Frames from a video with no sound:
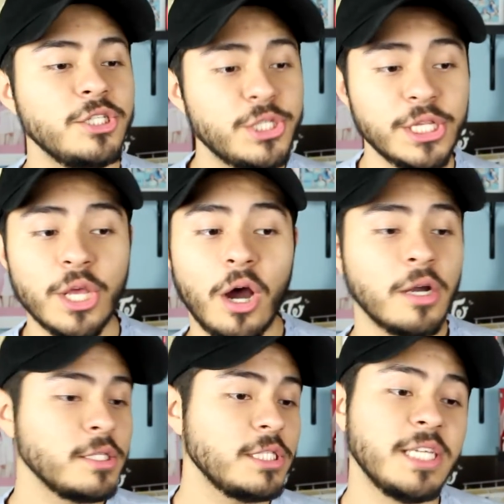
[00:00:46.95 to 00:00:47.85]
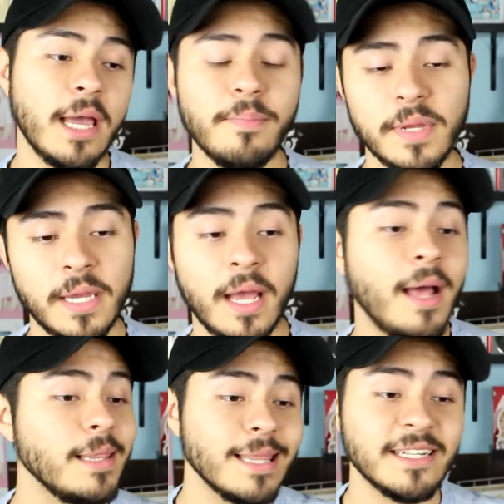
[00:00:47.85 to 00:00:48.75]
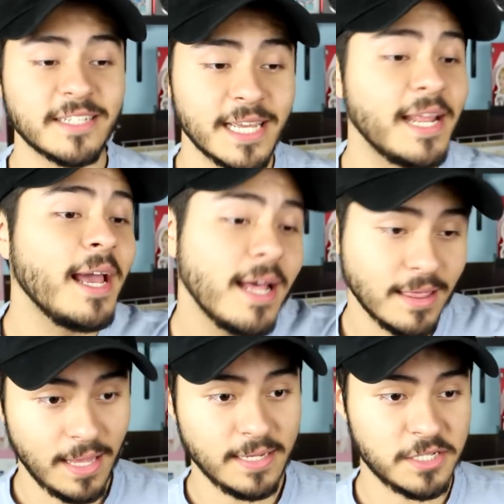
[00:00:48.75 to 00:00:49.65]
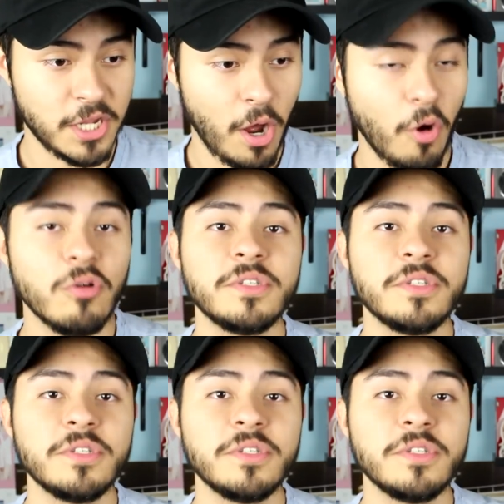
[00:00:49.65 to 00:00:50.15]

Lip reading: Jinyoung, JB, let's get it, let's go.